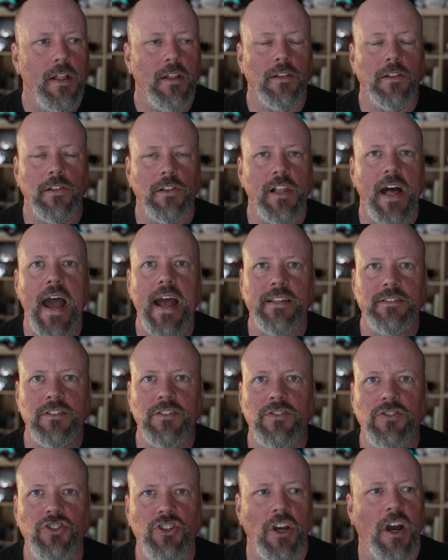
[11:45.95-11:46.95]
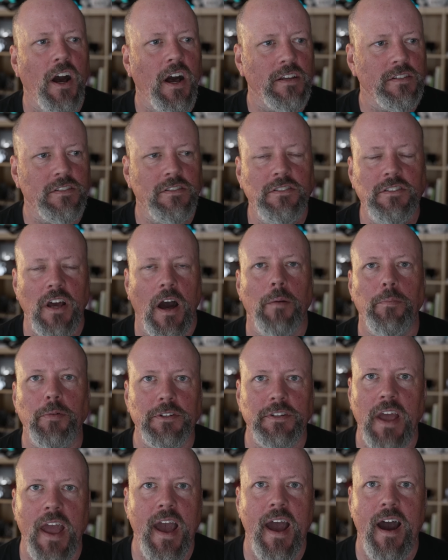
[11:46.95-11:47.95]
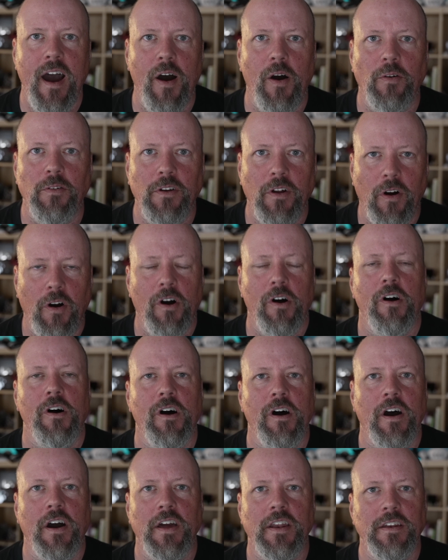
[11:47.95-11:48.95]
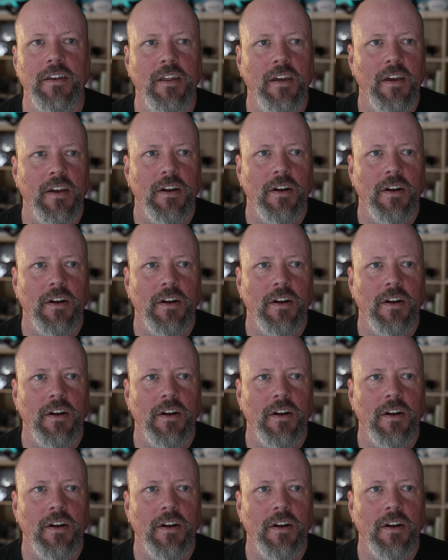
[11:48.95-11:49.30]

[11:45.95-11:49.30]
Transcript: let's just double down on